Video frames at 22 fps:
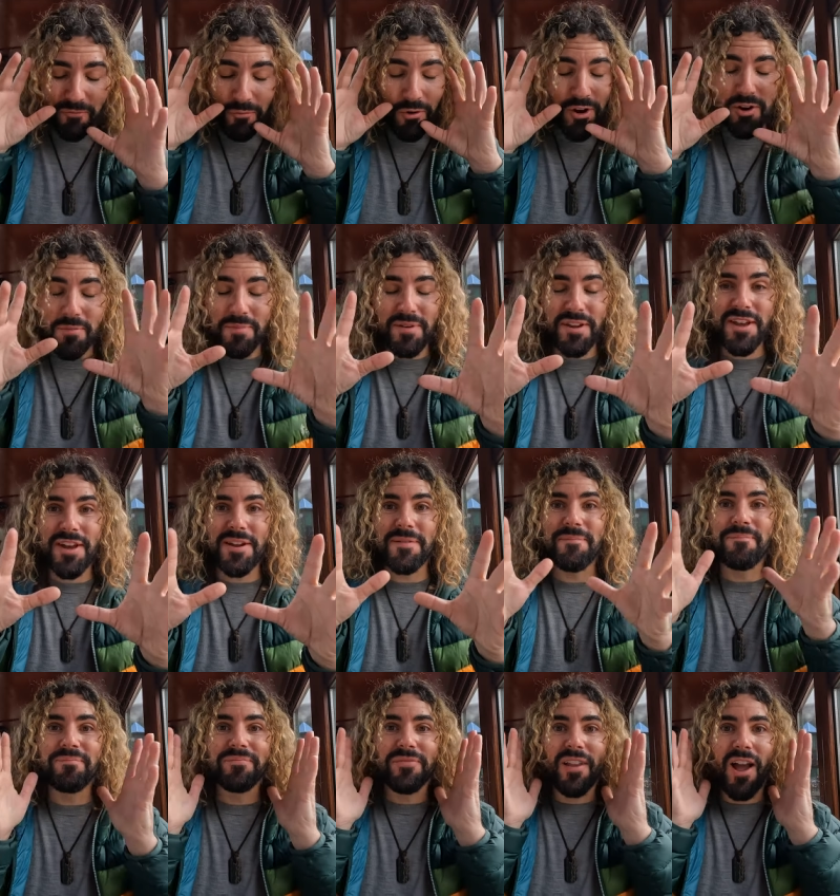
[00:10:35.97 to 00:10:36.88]
Where to
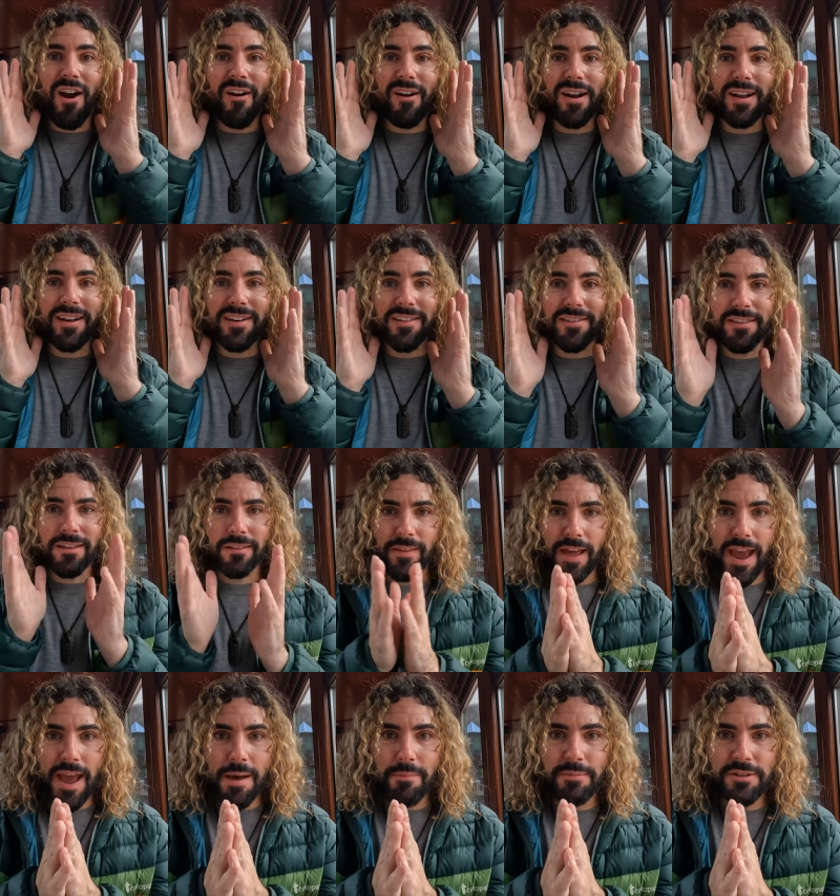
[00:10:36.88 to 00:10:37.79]
begin? All right, the
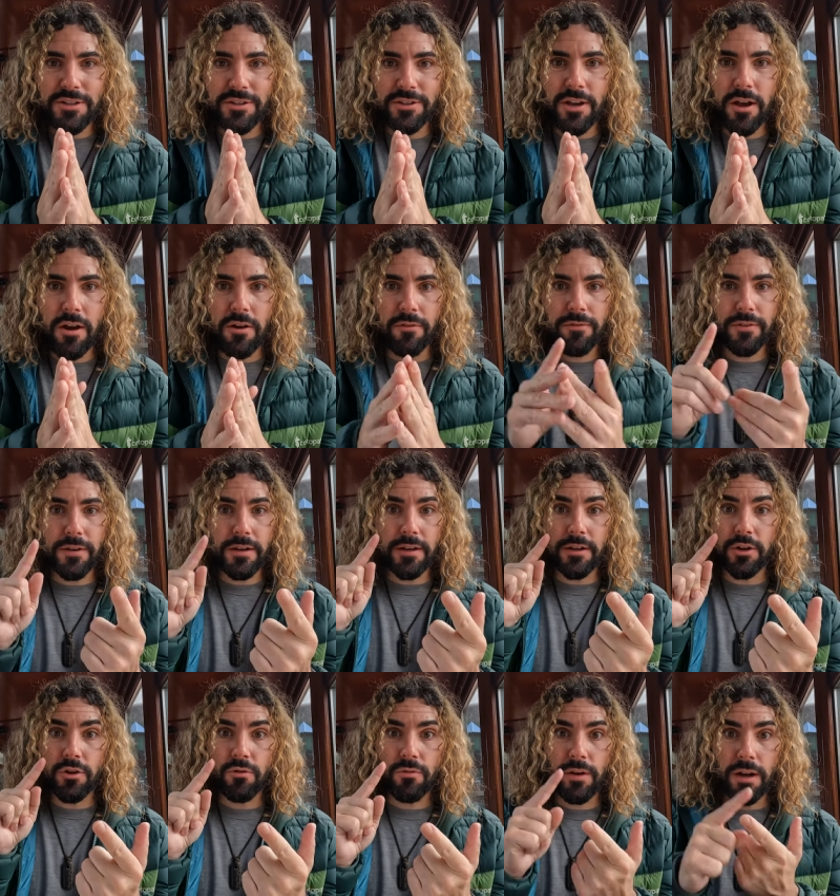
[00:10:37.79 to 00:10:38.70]
lamb itself,
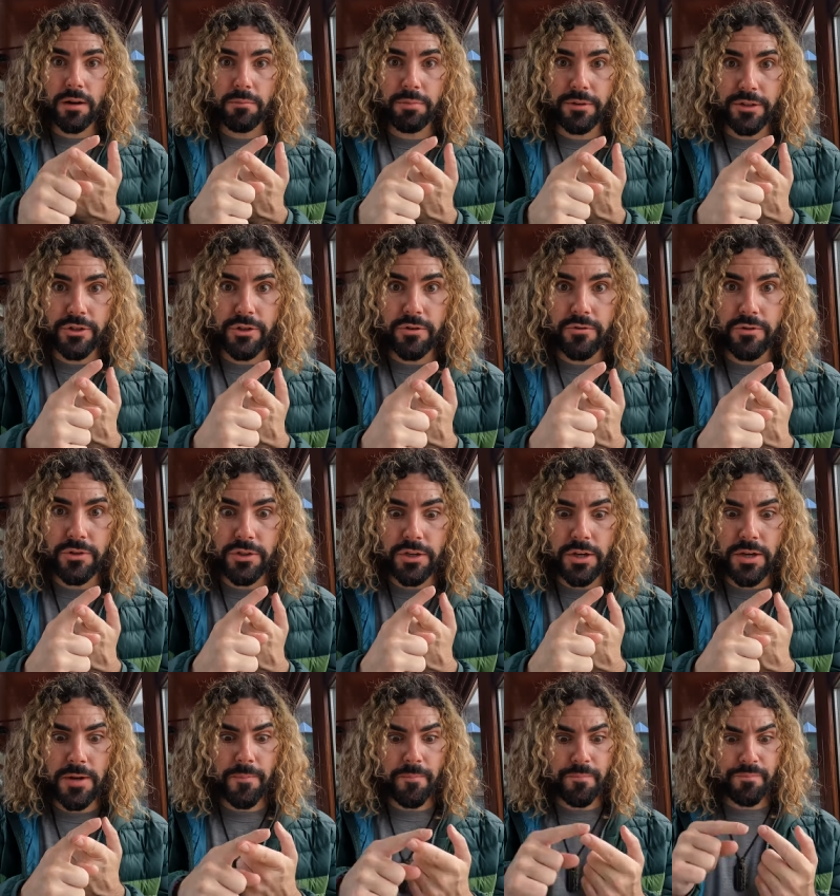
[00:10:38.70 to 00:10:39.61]
incredibly
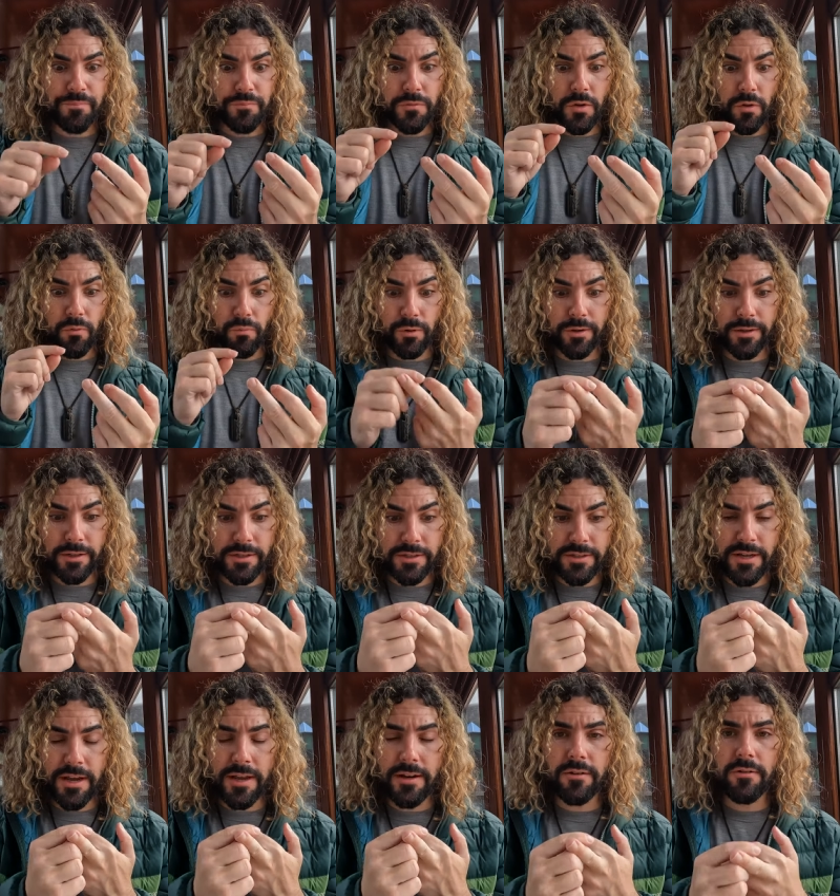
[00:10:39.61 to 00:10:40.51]
juicy, really
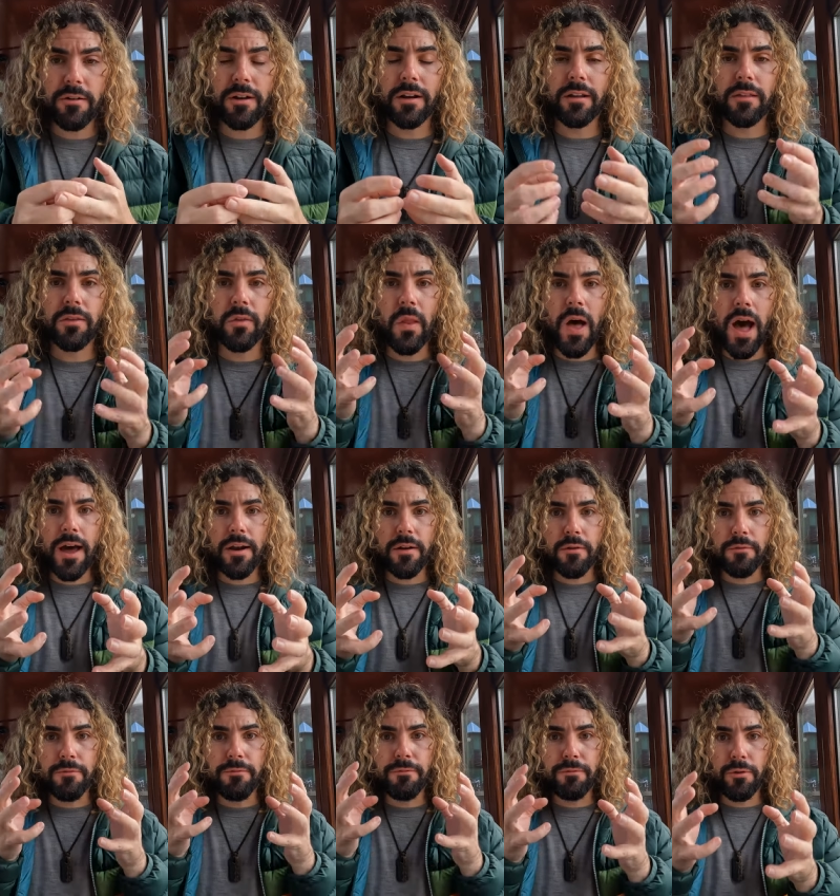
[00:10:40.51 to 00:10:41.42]
tender, a
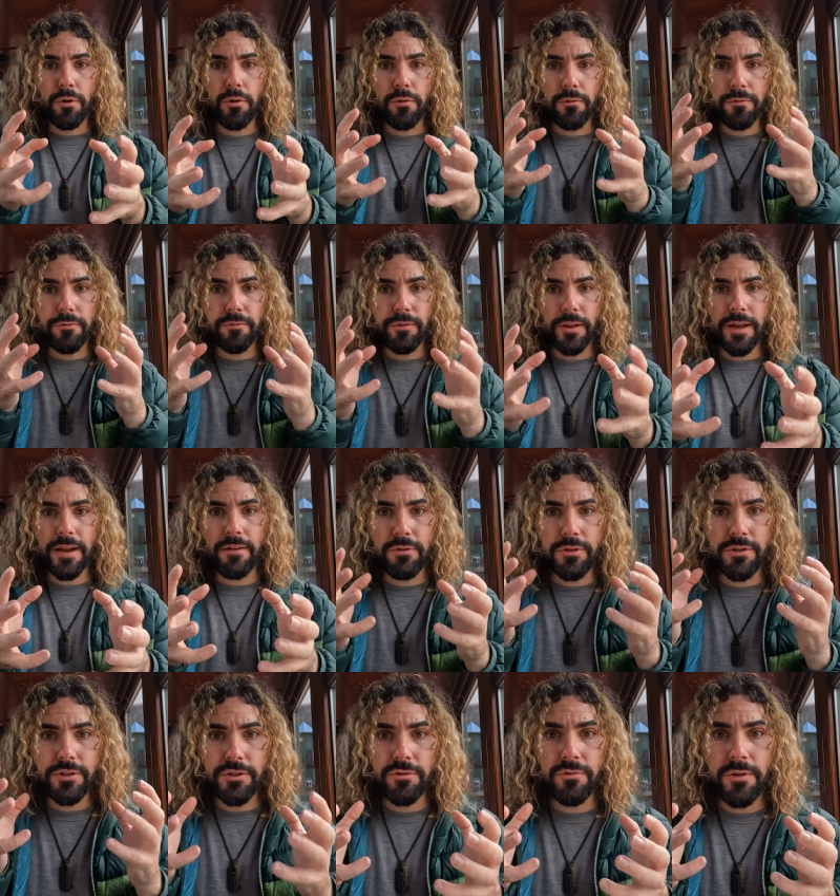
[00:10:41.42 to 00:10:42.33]
lot of full
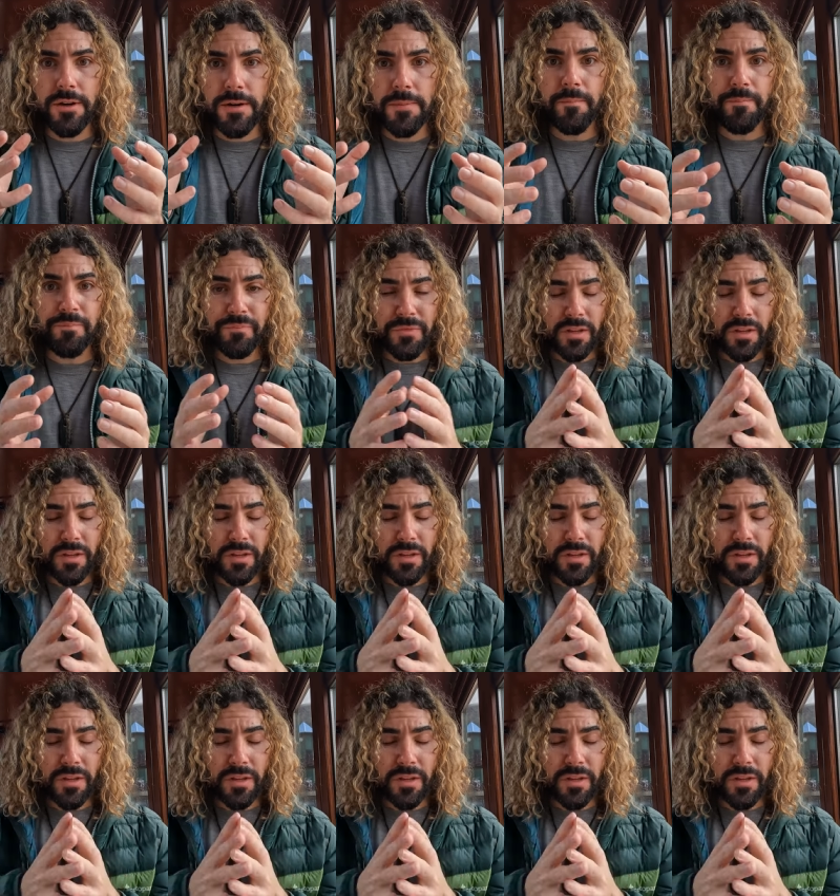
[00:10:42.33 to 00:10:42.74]
flavor to it.